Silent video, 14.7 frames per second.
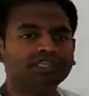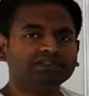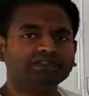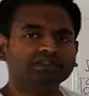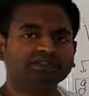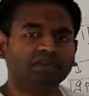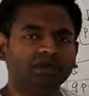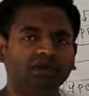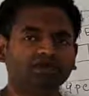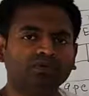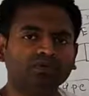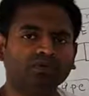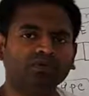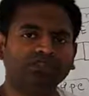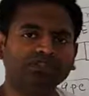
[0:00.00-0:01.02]
Is
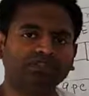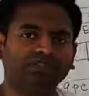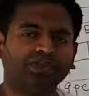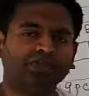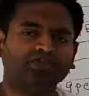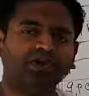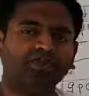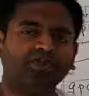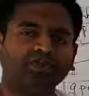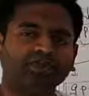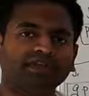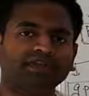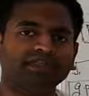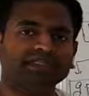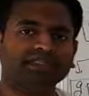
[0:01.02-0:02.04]
sound also a form
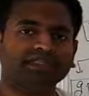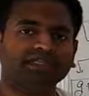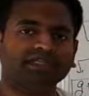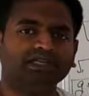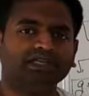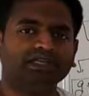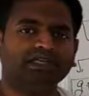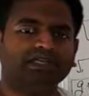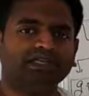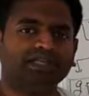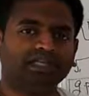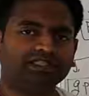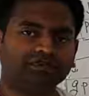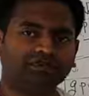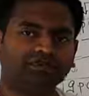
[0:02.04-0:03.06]
of energy?
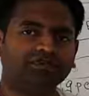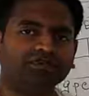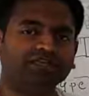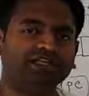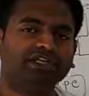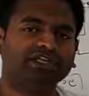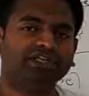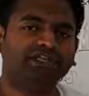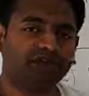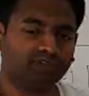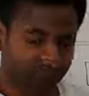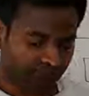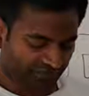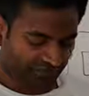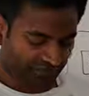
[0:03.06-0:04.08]
Yes, of course it is a
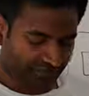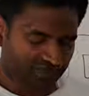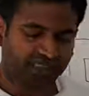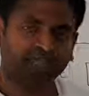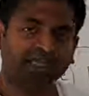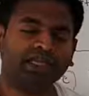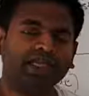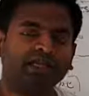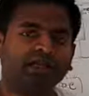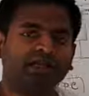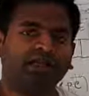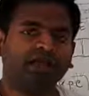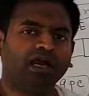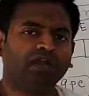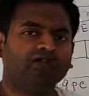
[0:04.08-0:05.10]
form of energy.
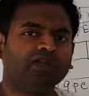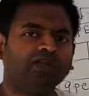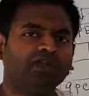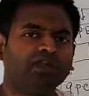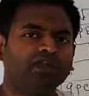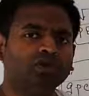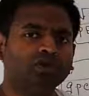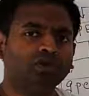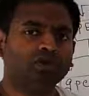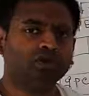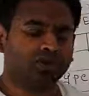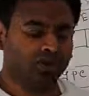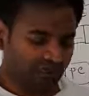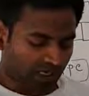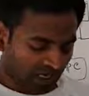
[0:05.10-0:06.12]
How do we
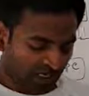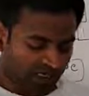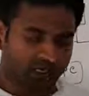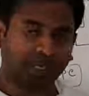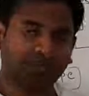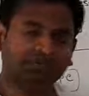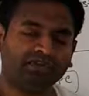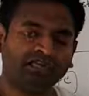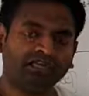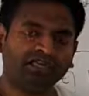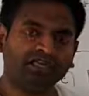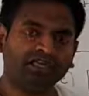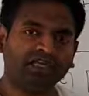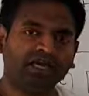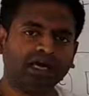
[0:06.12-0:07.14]
know, or have we read
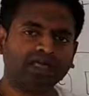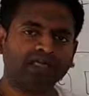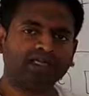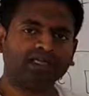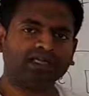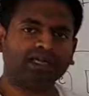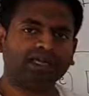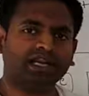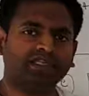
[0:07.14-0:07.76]
it in earlier